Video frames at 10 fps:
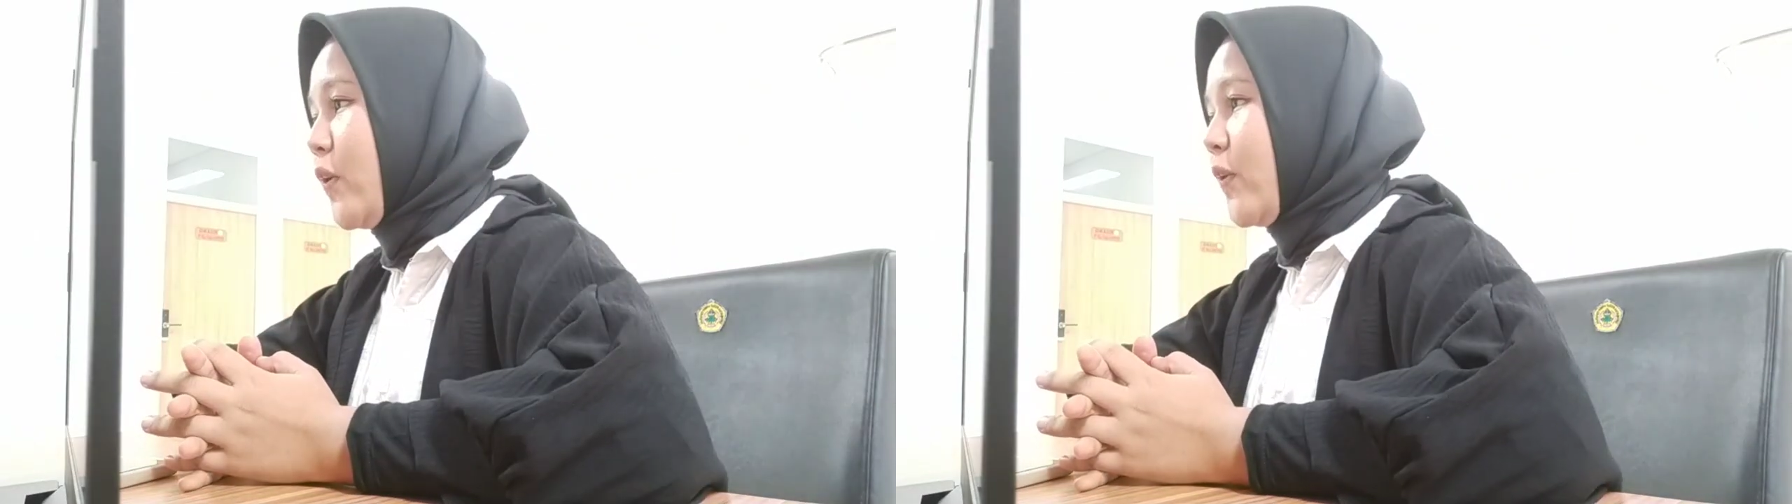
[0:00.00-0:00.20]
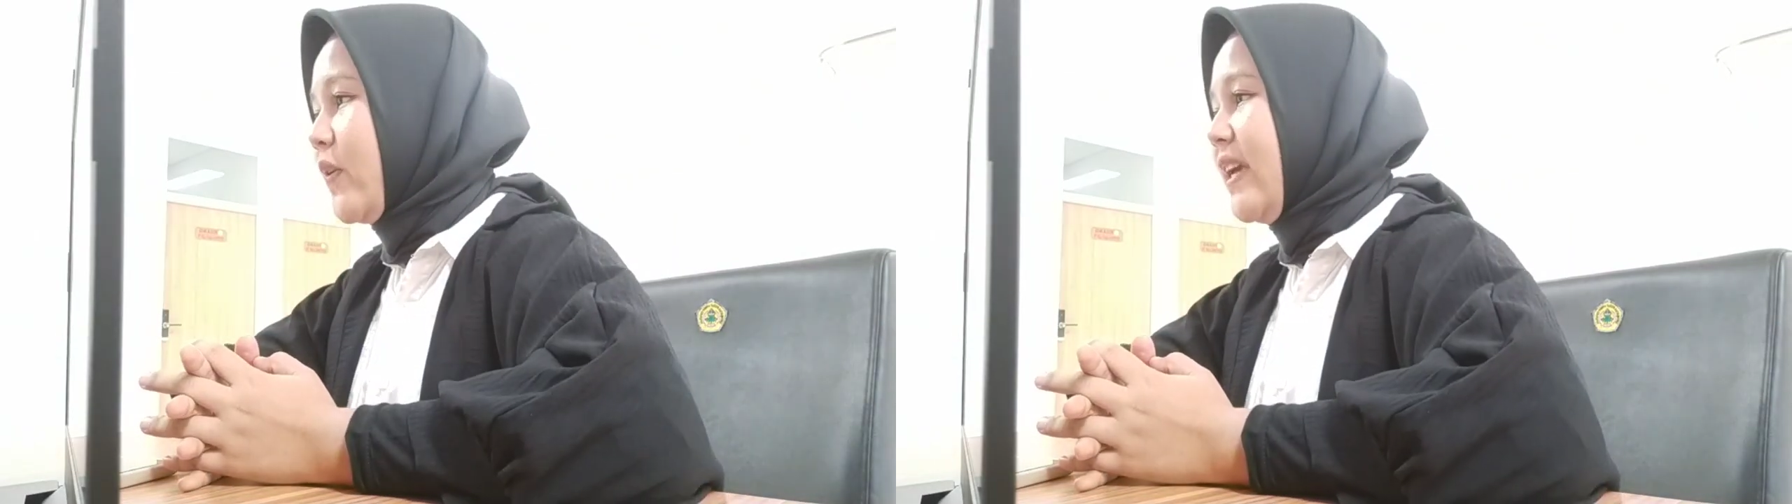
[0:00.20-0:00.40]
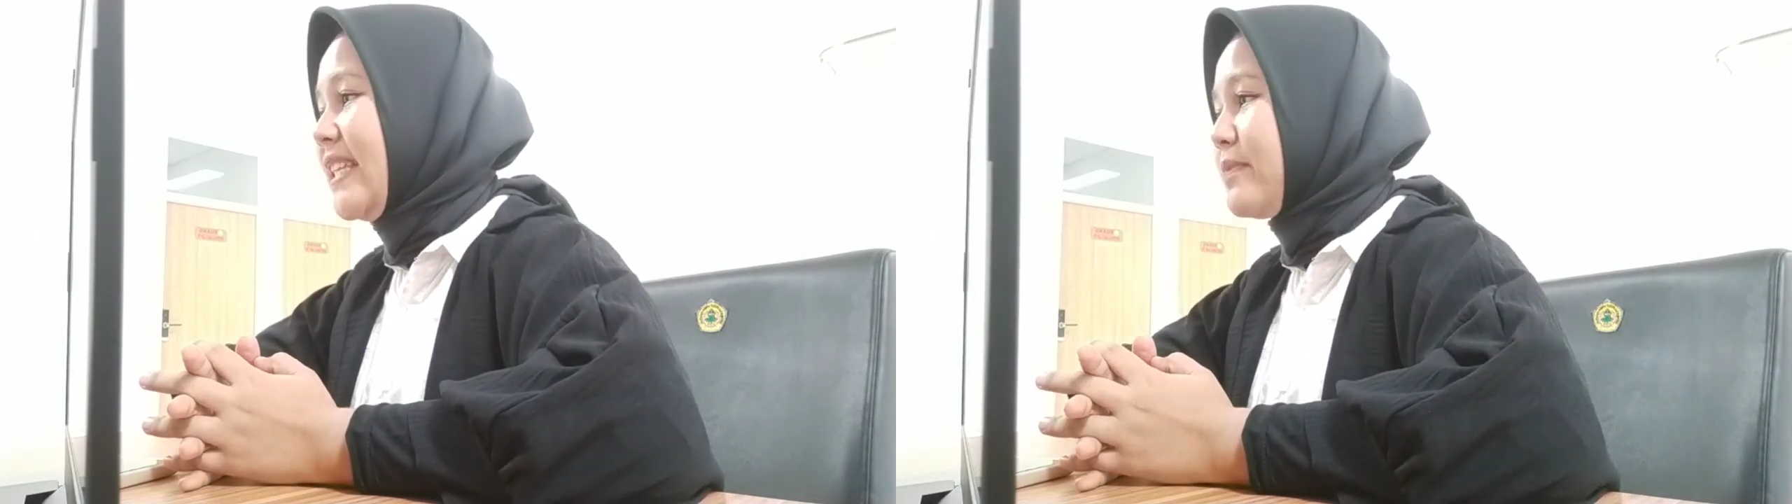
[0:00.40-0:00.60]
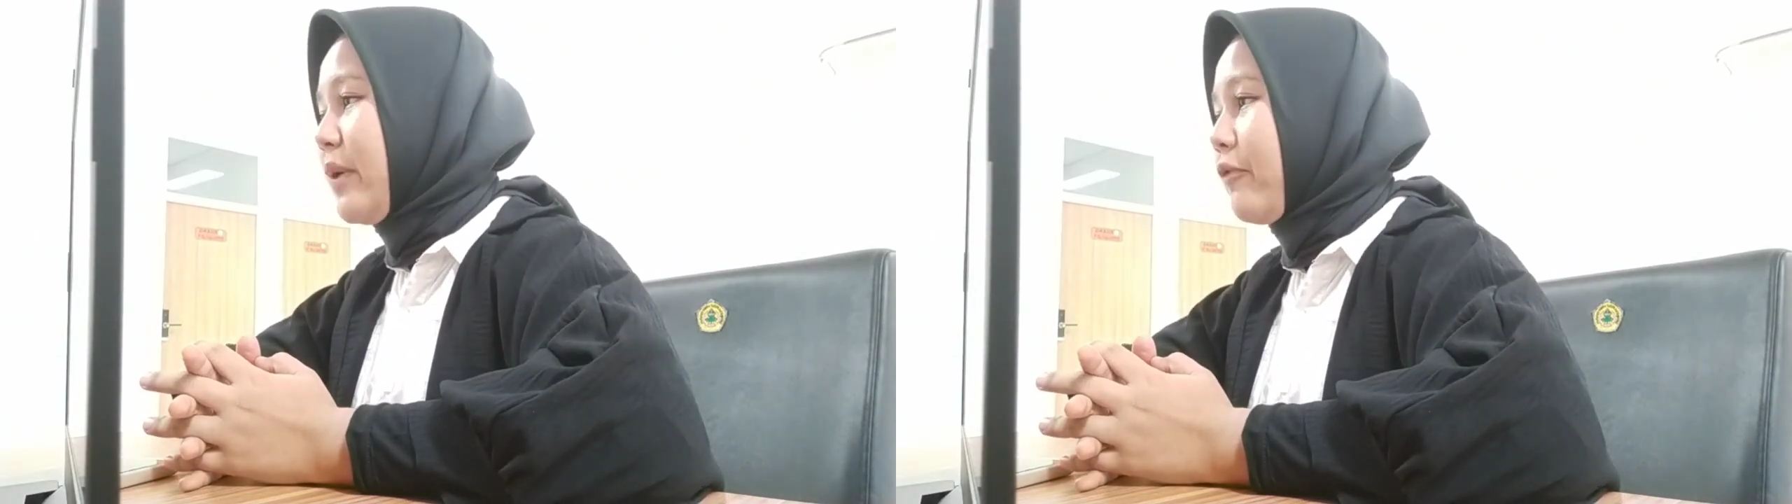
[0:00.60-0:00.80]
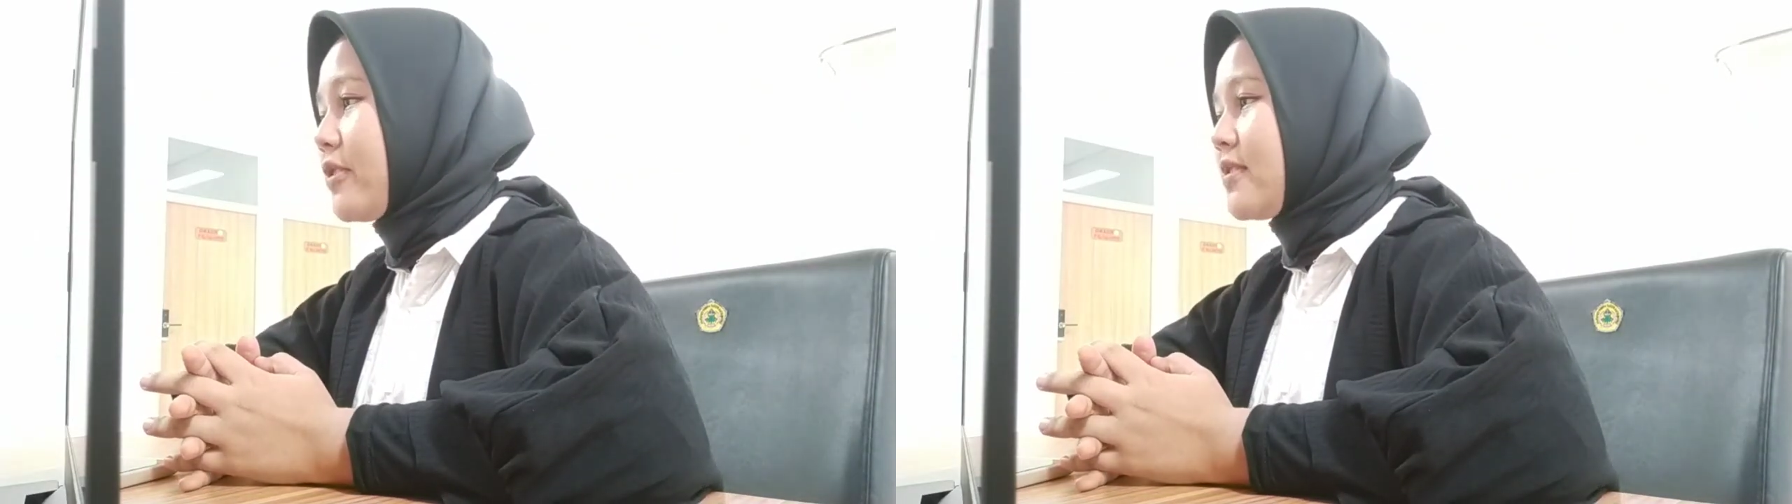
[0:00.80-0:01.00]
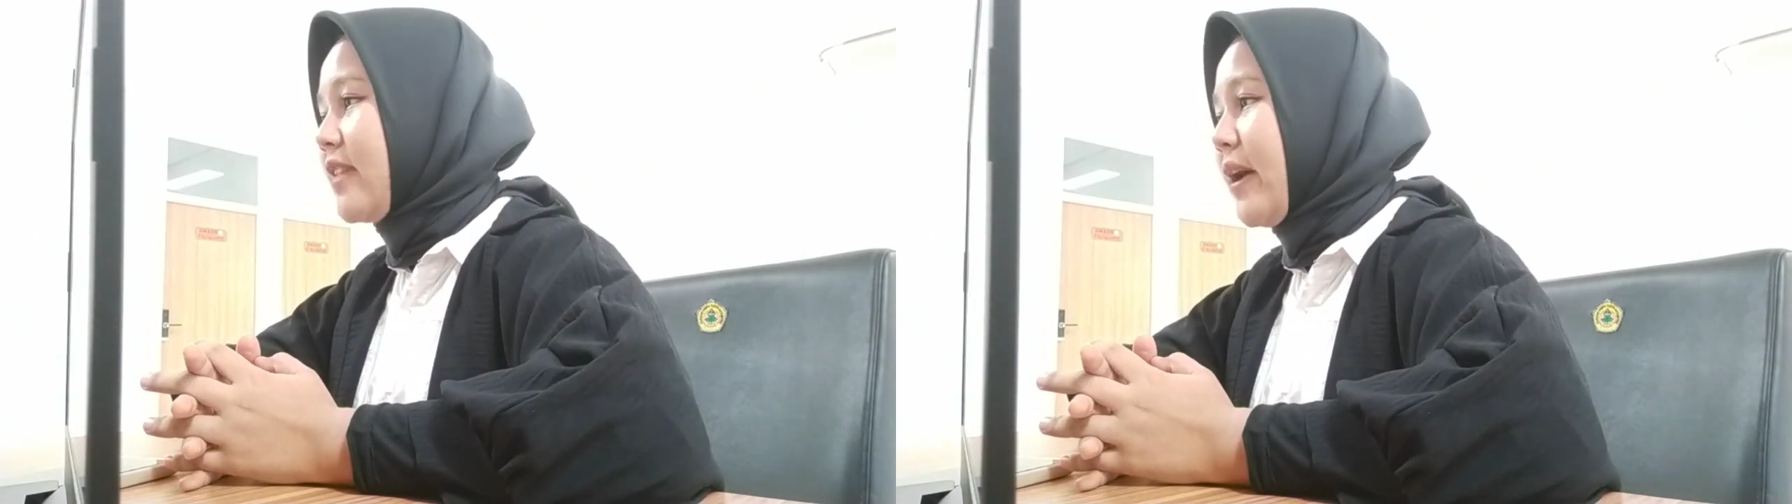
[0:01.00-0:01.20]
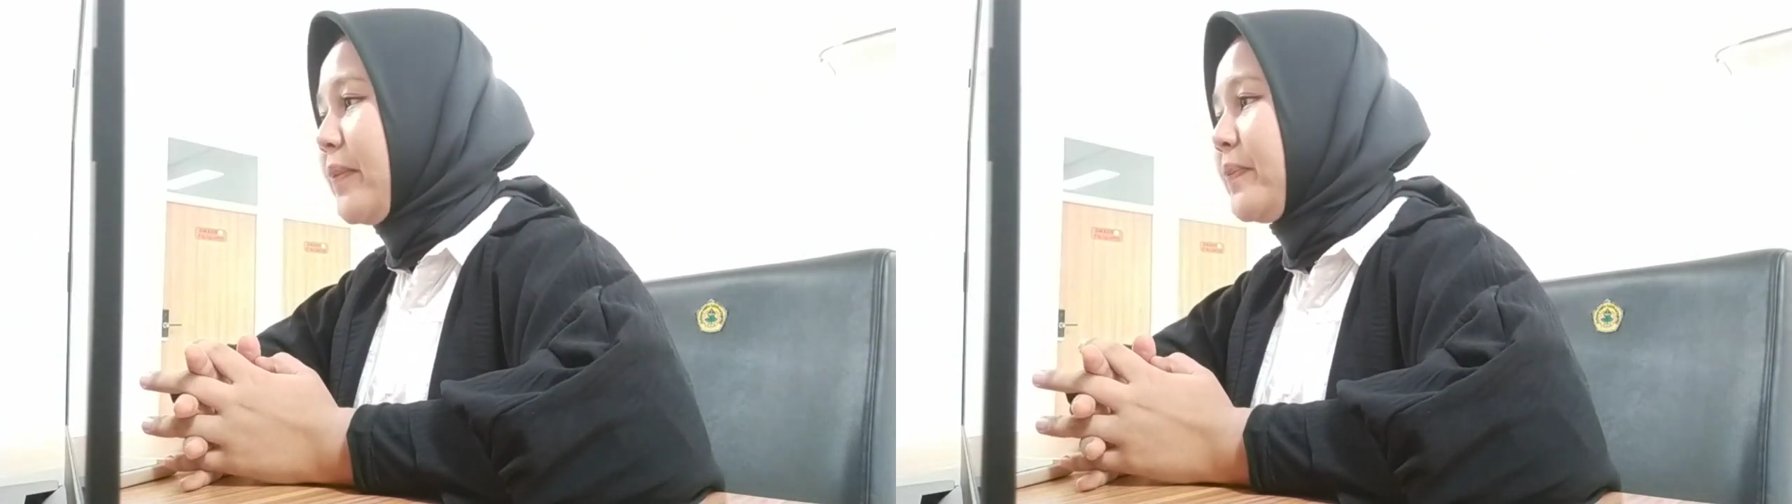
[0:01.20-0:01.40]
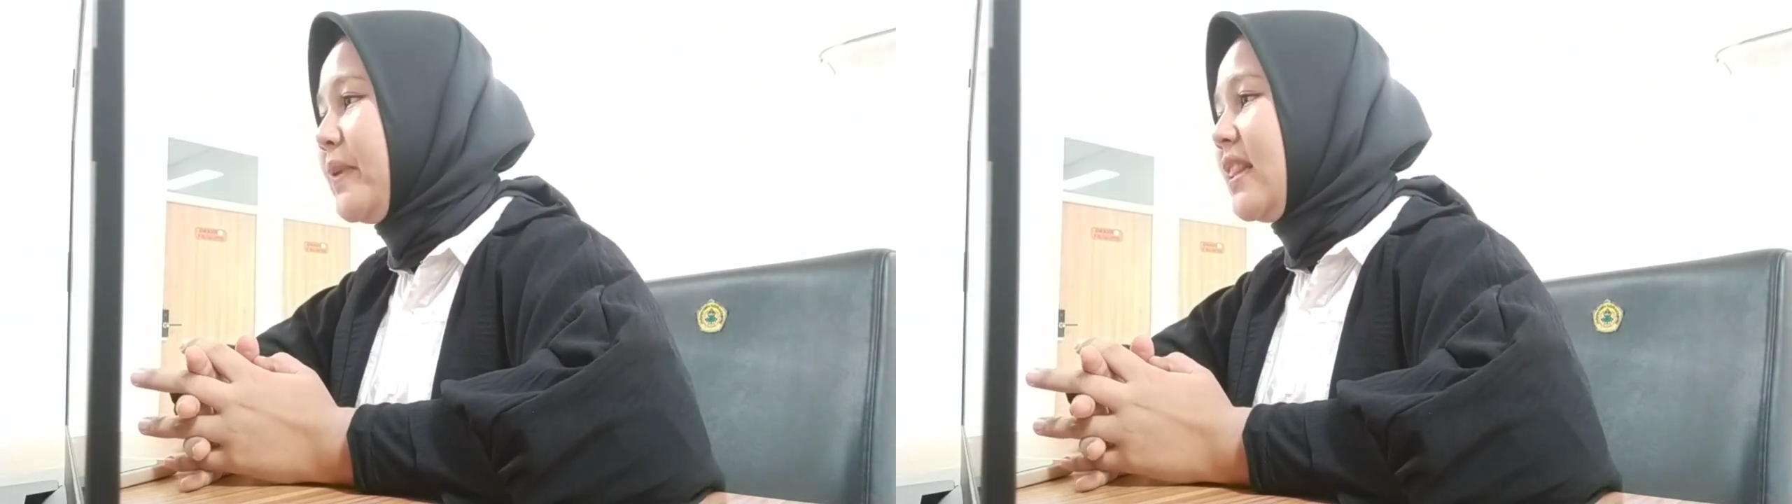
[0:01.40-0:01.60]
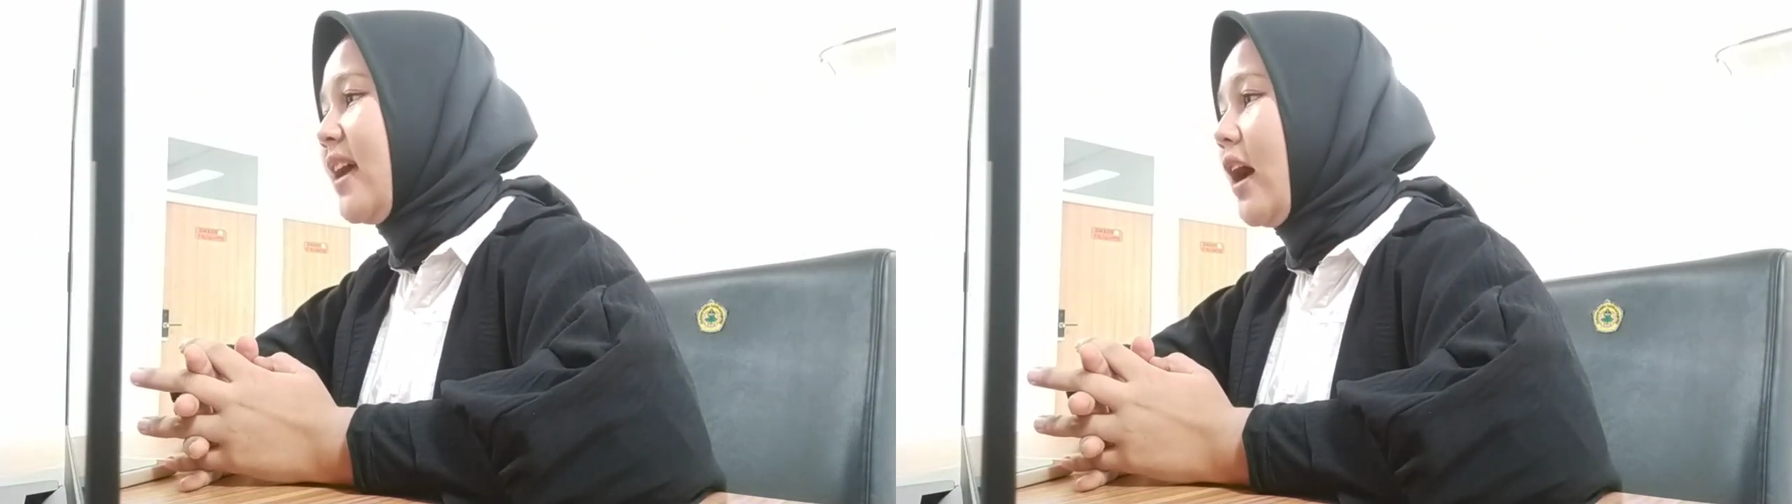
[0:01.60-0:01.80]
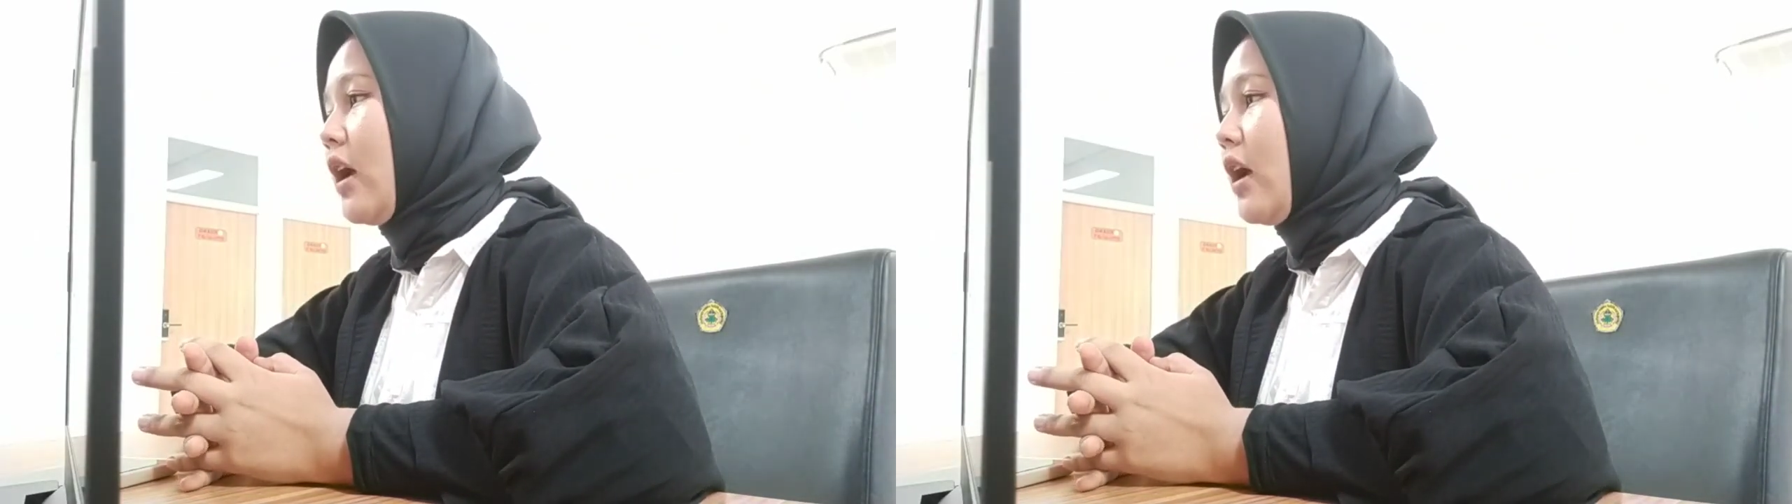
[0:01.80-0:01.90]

No, it's my first time,